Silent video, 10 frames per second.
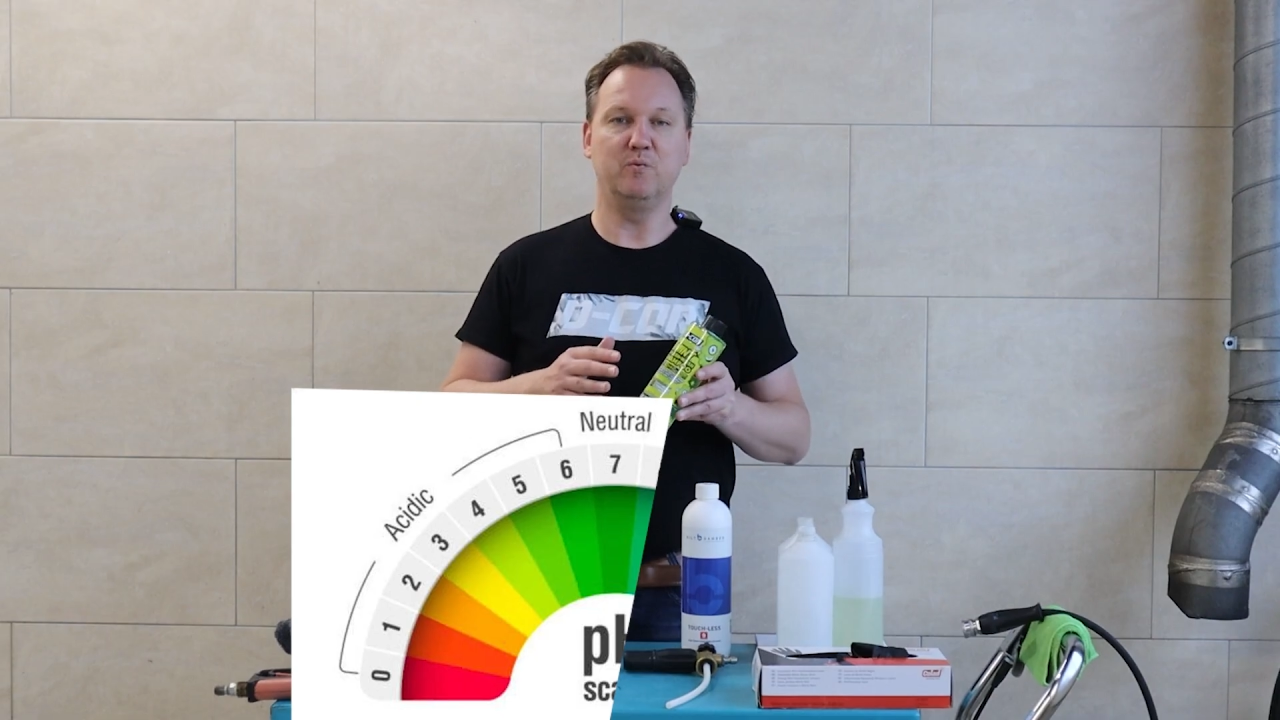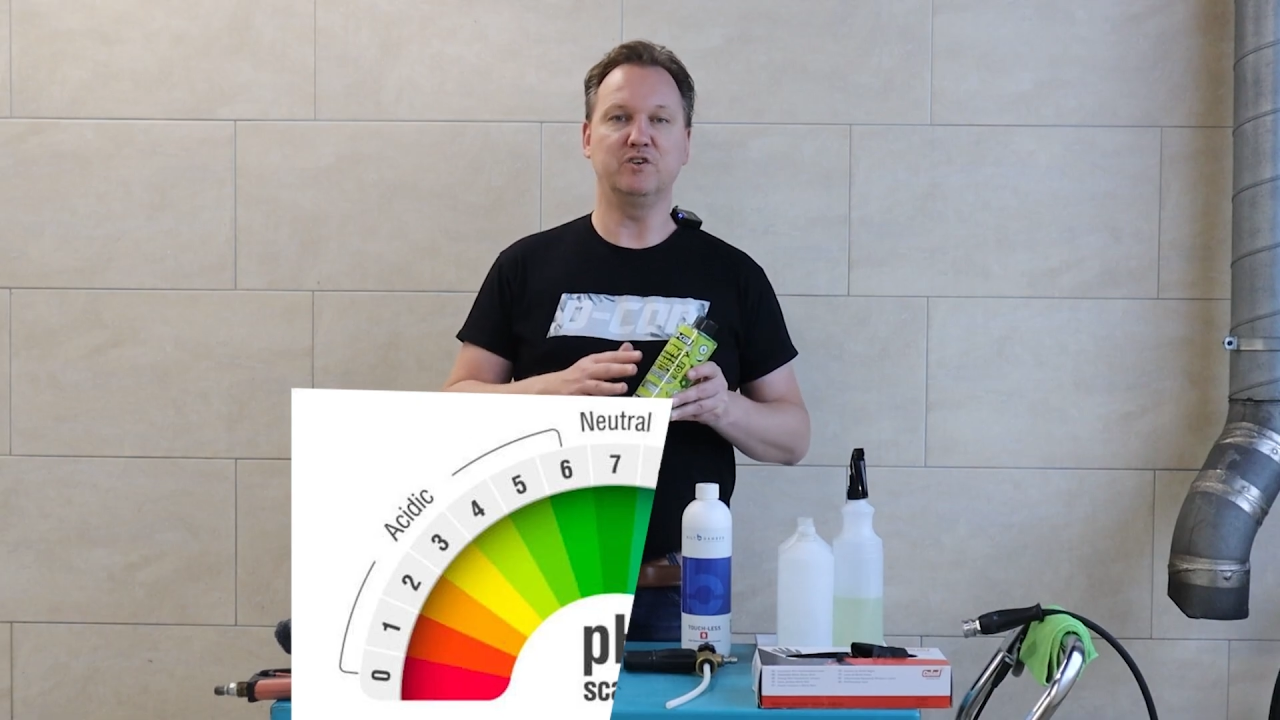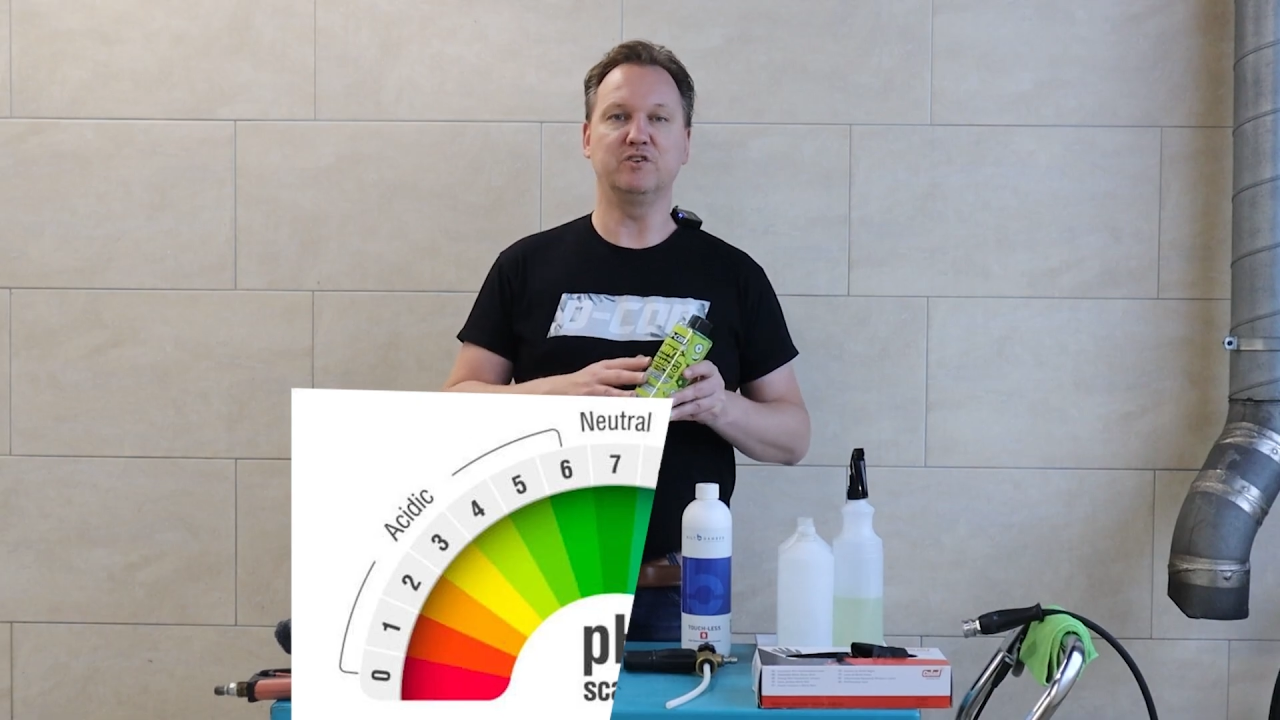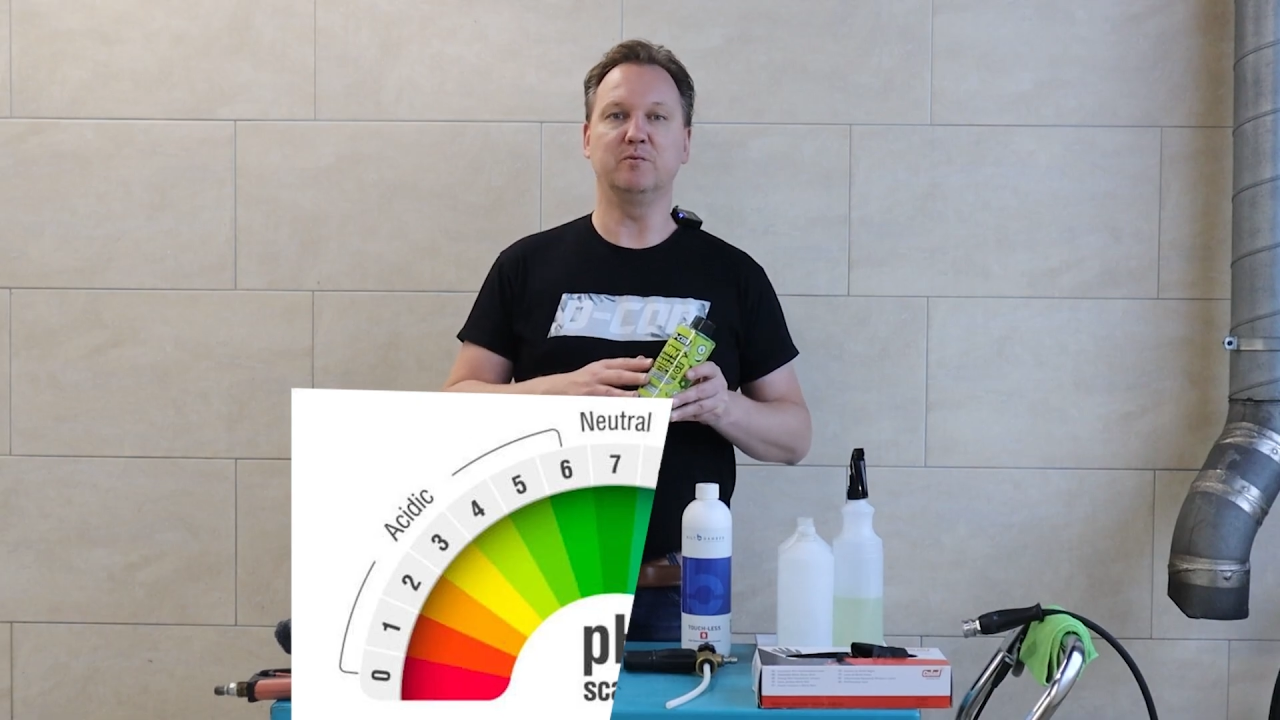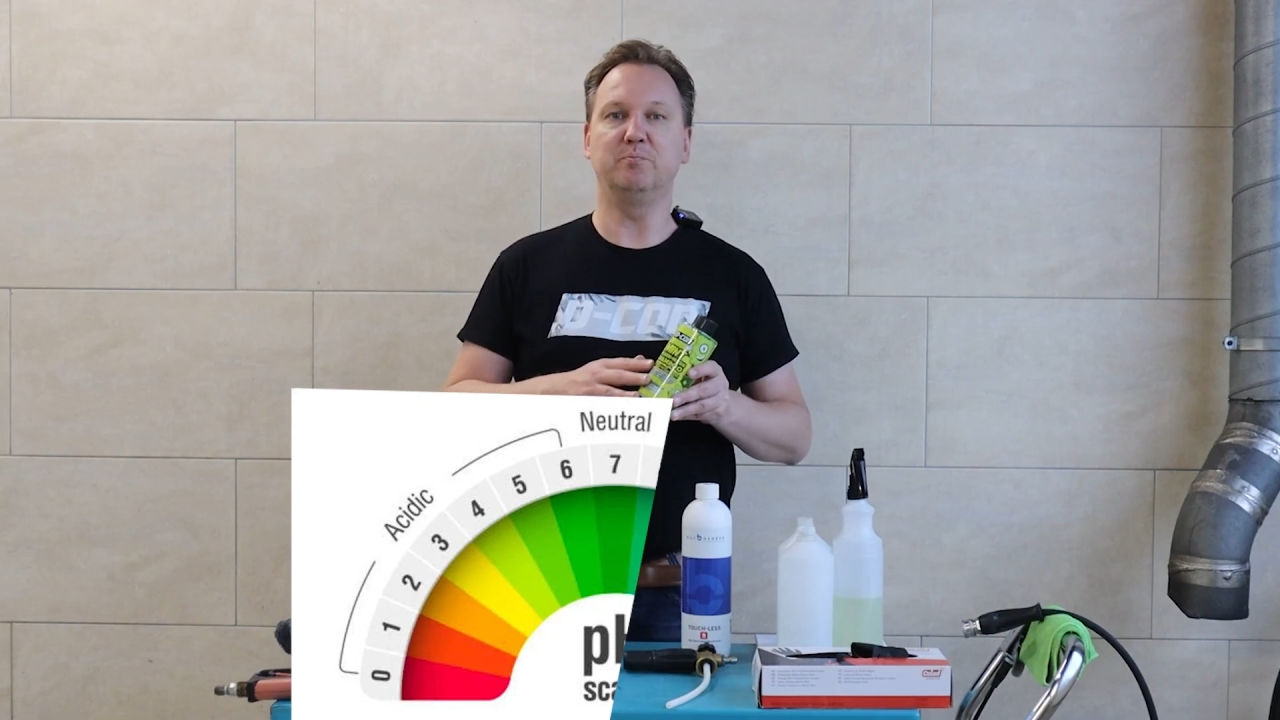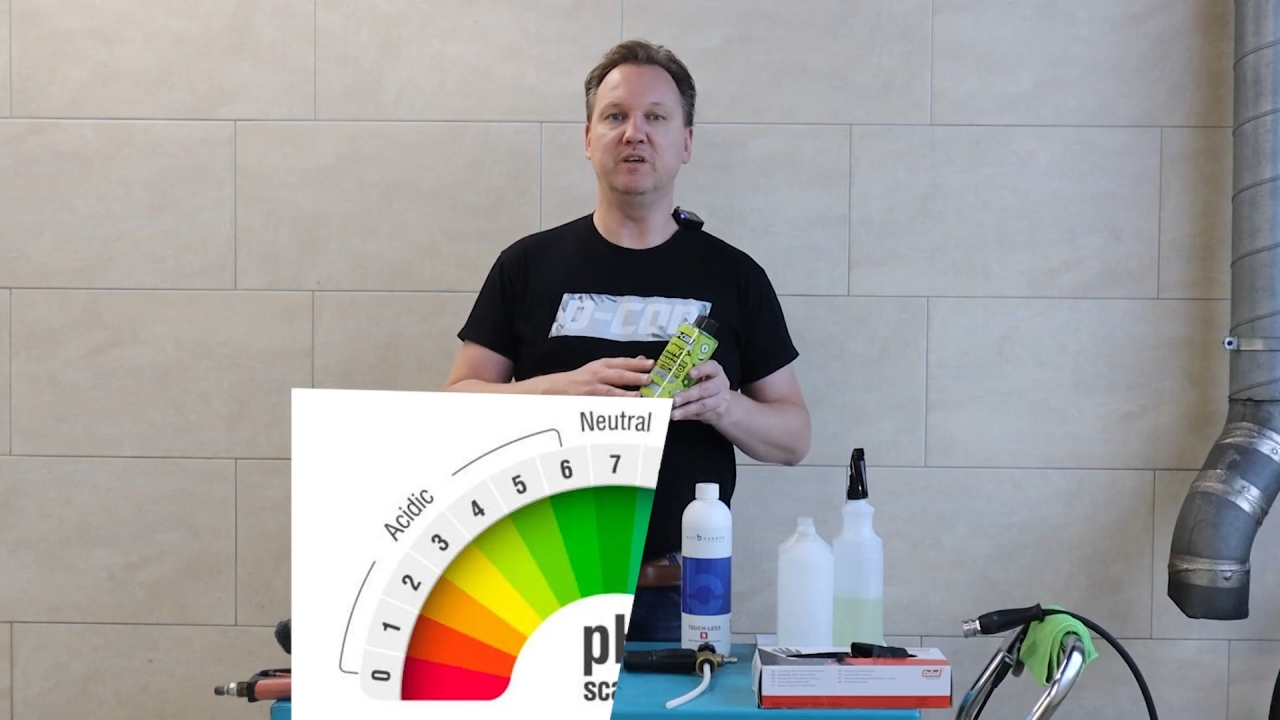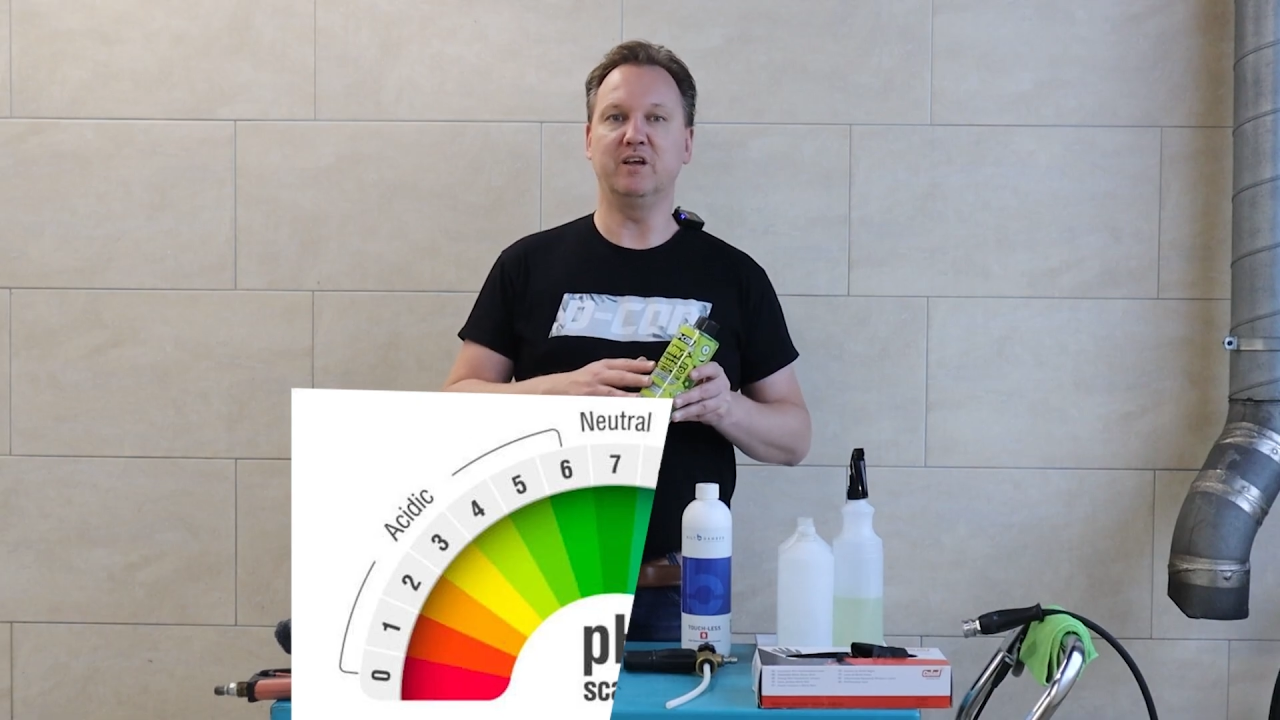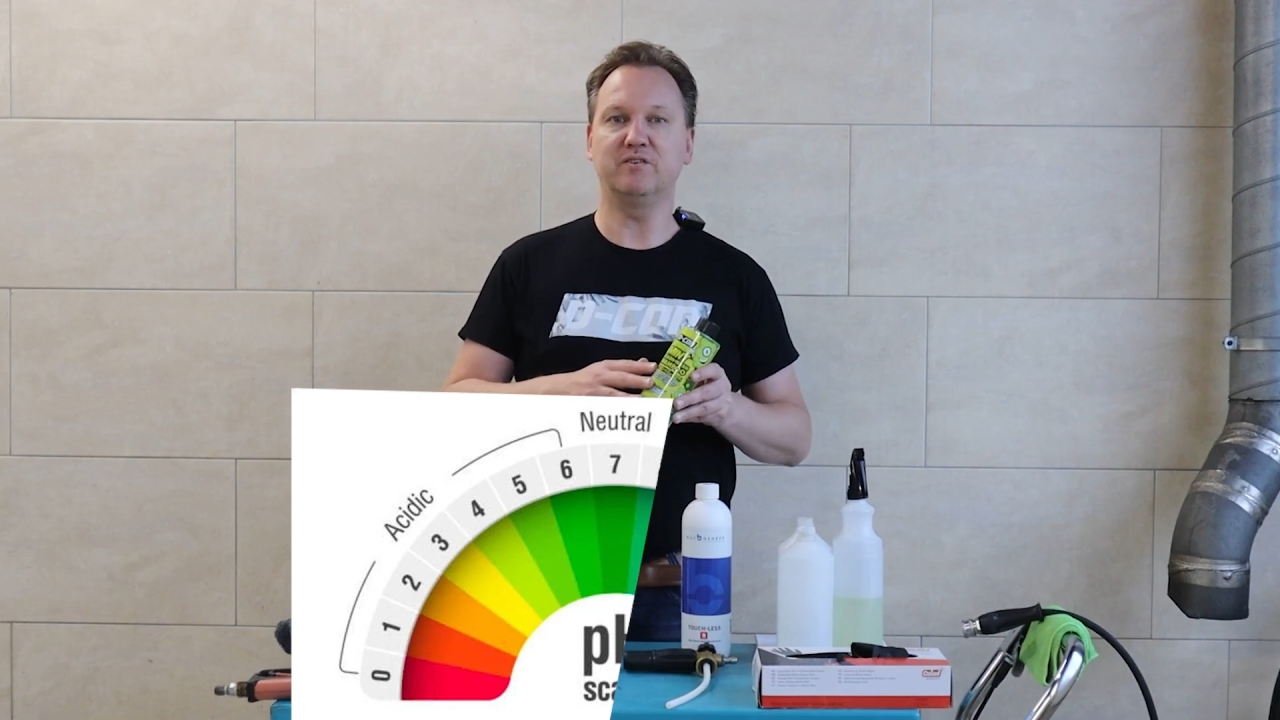which is a pH